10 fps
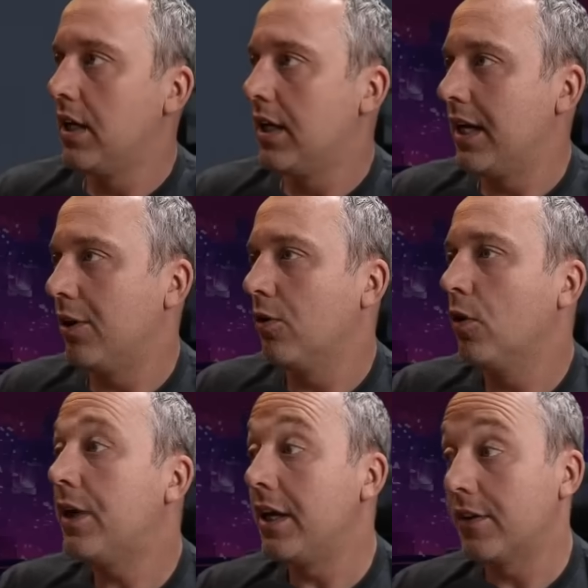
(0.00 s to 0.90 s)
Now,
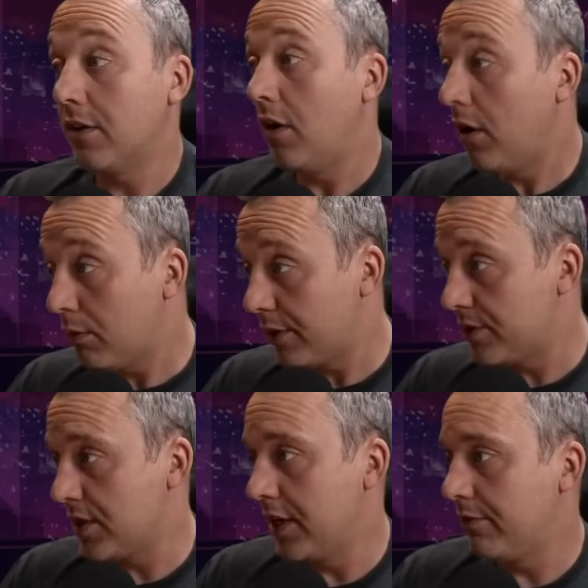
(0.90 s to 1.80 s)
looking at the hardware
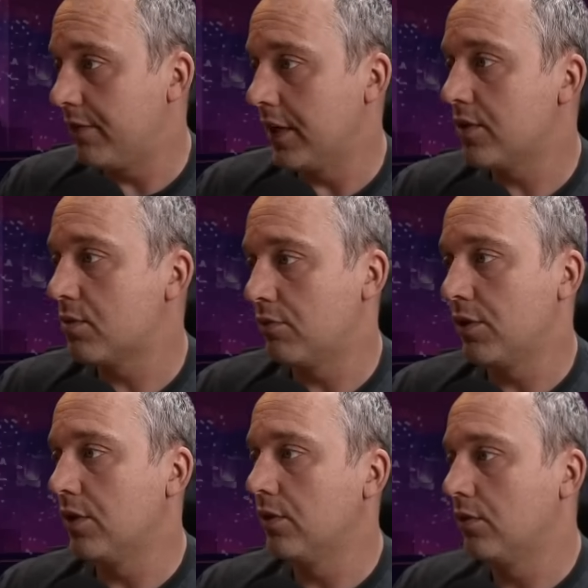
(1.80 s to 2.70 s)
side of things, if
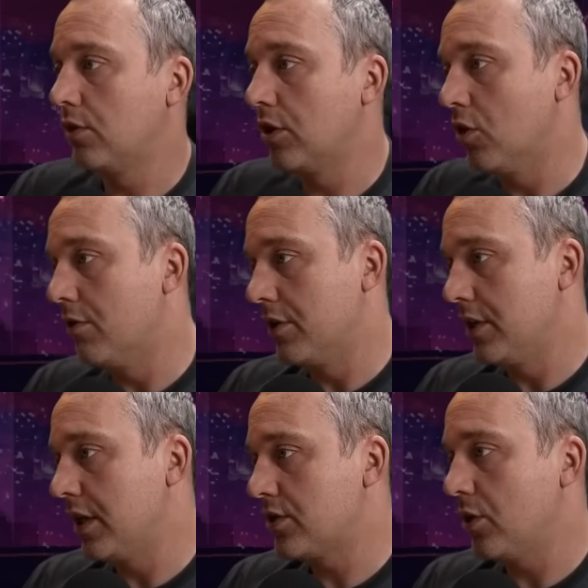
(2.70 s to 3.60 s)
we go over to
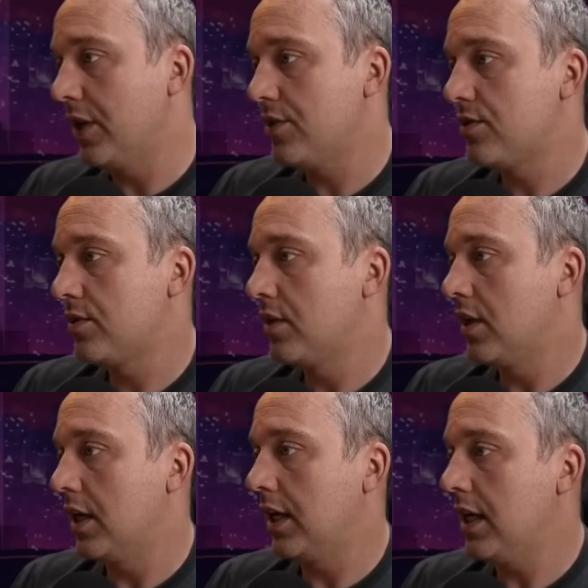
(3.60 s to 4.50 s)
Nix OS
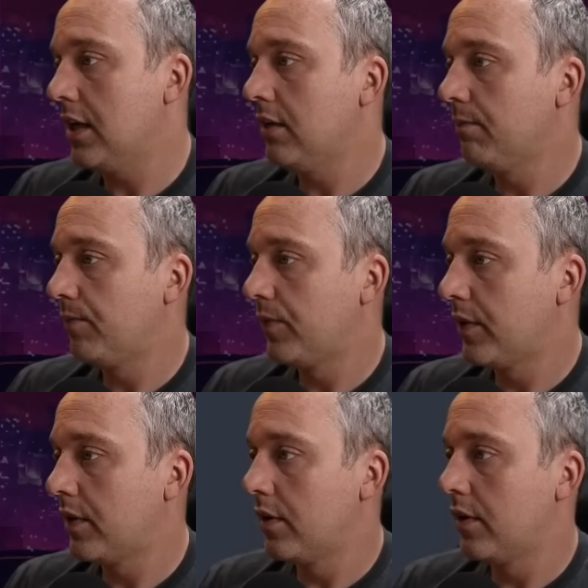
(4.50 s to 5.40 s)
again,
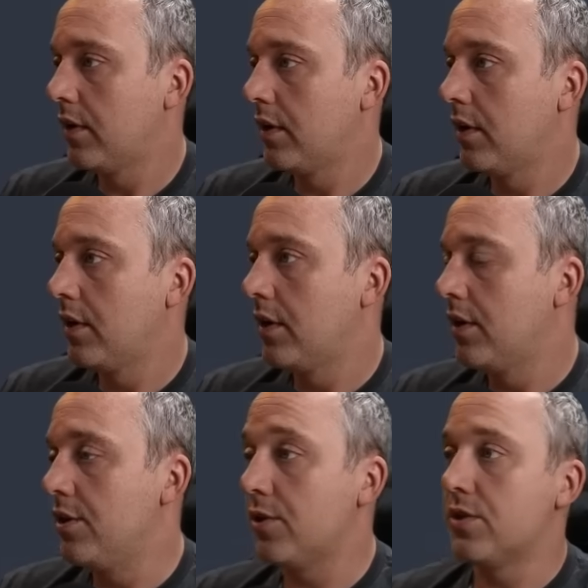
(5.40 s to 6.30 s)

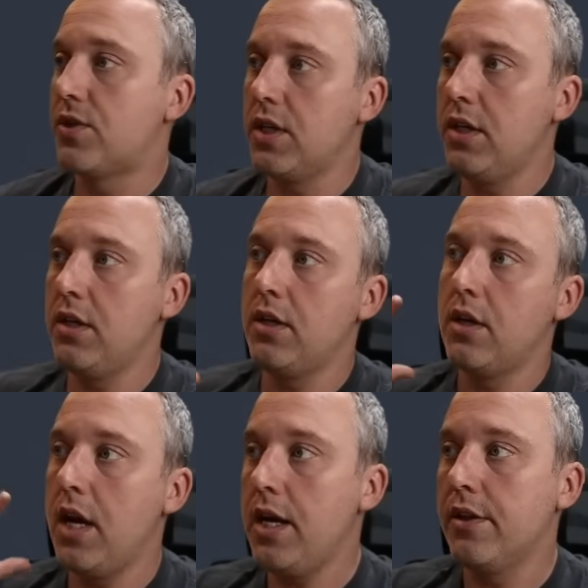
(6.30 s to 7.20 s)
you can see,
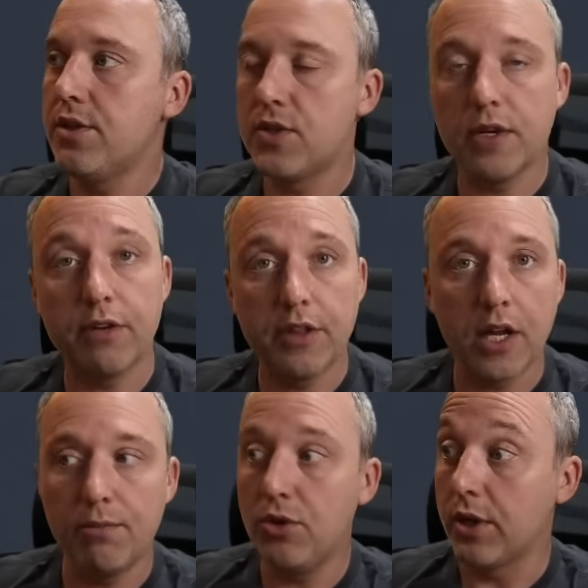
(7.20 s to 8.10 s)
hey, this is
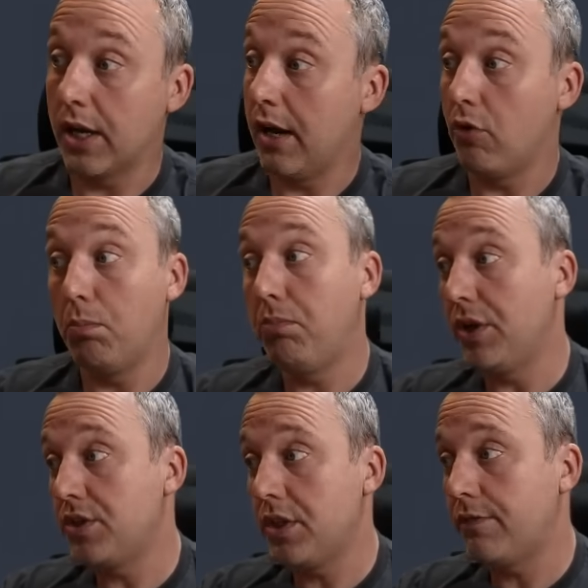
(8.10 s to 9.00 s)
everything I'm doing. I have a
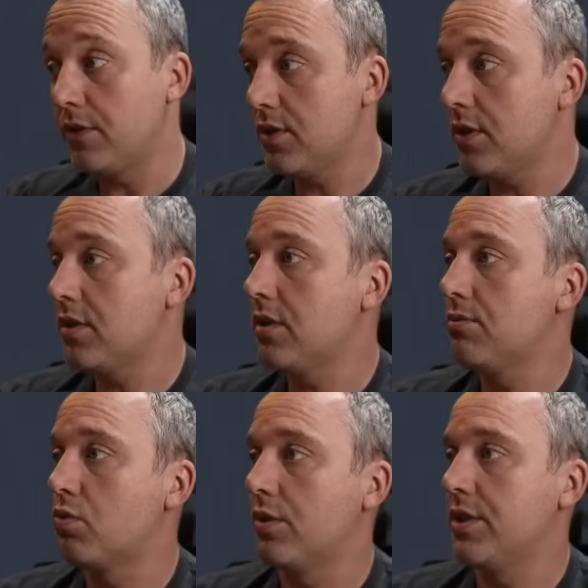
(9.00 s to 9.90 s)
bunch of different
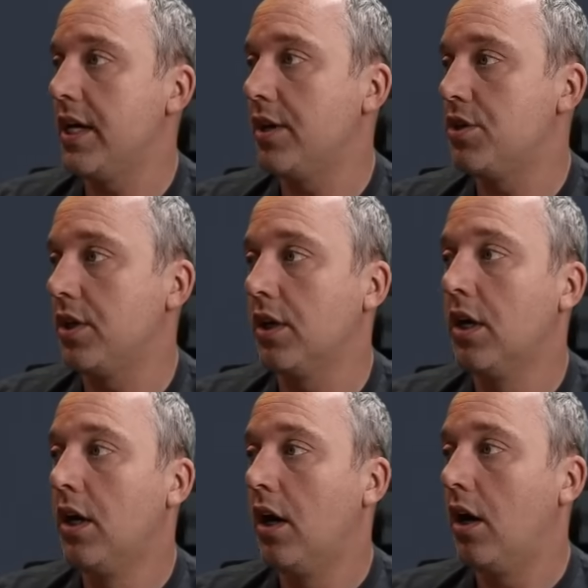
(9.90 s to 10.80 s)
systems. We're attaching
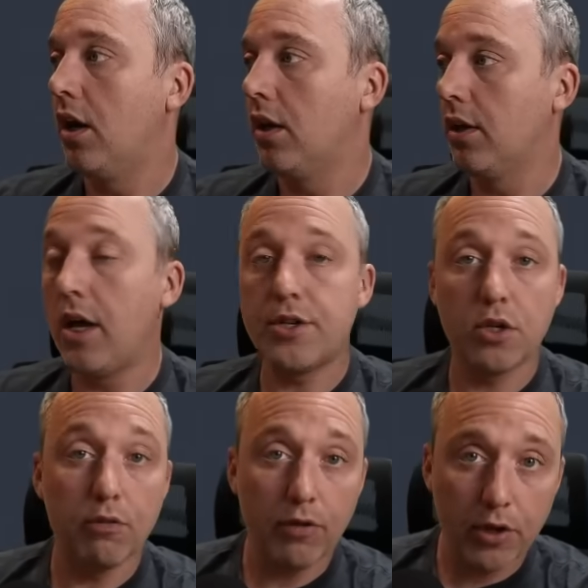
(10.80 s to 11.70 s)
uh,
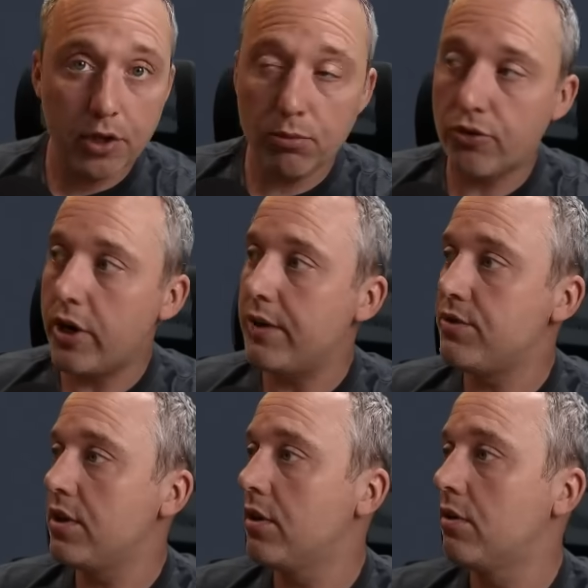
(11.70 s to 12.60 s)
logical volume drives
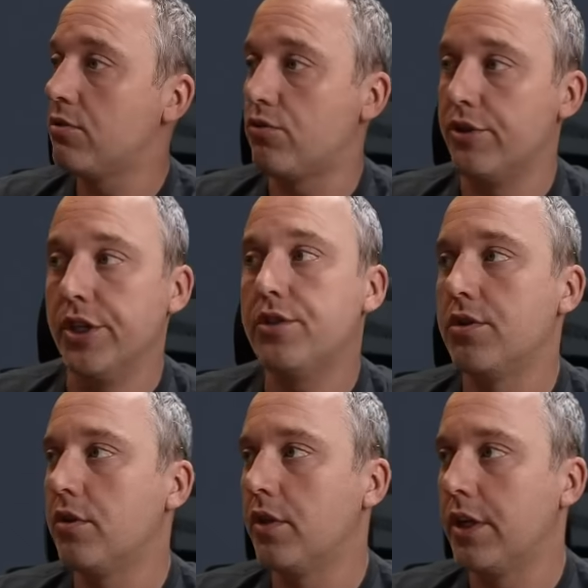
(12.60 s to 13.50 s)
here,
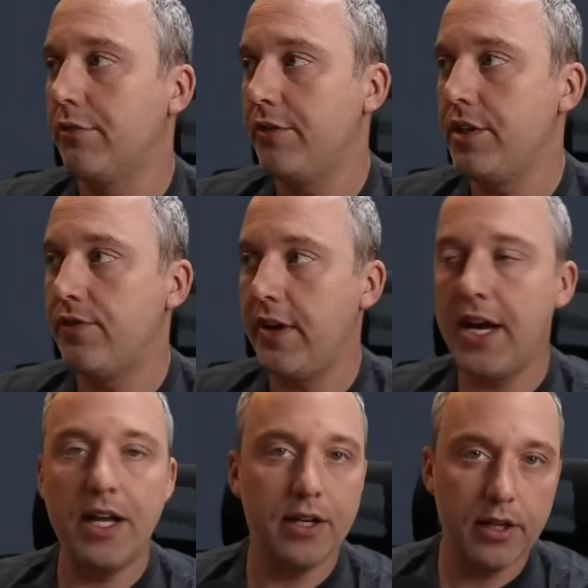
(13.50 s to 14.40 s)
traditional like
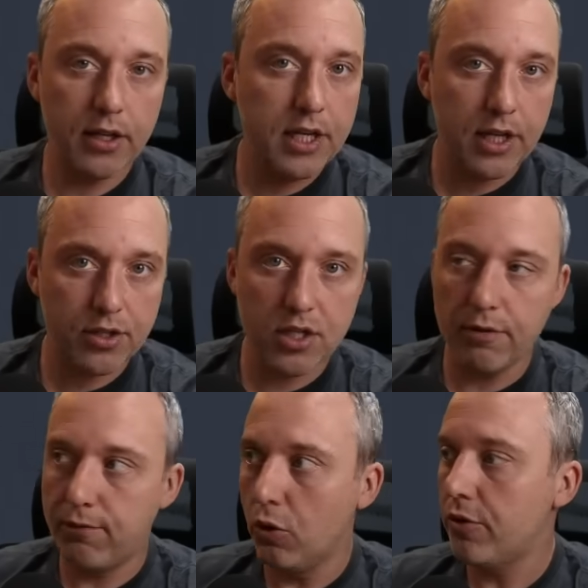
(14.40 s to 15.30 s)
VFAT and
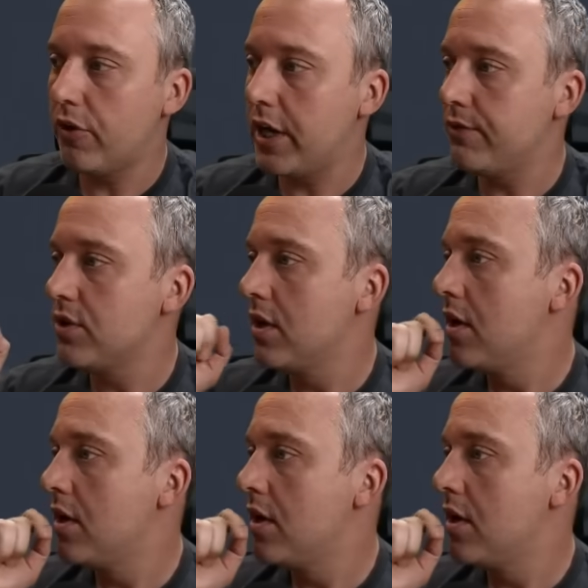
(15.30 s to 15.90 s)
EXT4 drives.